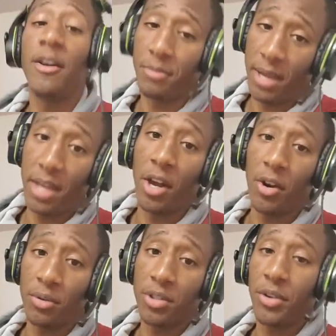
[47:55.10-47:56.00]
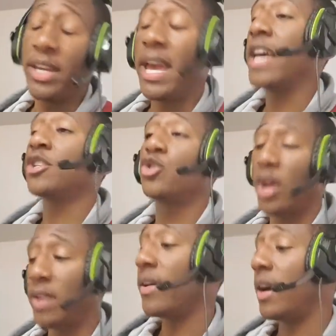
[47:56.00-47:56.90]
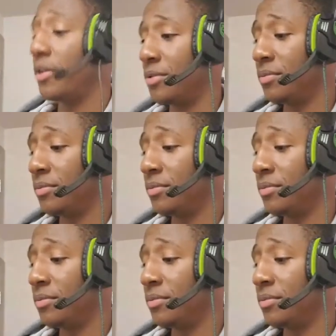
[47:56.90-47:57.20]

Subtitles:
from getting hurt, so he has trade value.